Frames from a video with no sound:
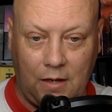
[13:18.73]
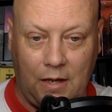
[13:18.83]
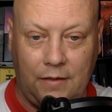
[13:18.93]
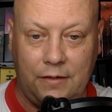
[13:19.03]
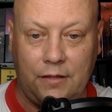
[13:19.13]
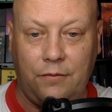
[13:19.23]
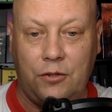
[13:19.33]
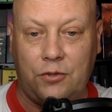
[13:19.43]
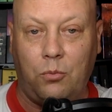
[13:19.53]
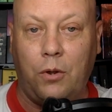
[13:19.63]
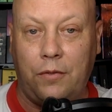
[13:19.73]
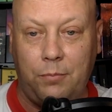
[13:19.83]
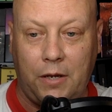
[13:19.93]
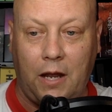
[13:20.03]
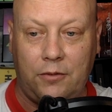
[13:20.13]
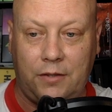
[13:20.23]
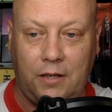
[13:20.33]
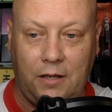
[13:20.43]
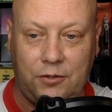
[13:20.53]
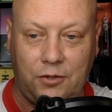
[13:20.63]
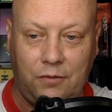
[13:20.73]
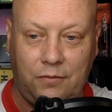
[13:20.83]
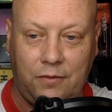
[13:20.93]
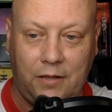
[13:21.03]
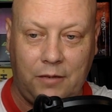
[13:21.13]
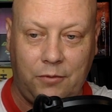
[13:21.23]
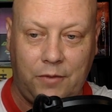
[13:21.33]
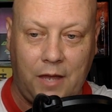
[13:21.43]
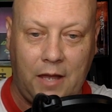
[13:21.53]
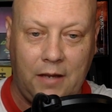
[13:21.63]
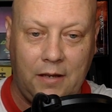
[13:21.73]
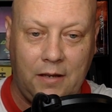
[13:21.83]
And these interviews are with Bukowski. I should have led with that.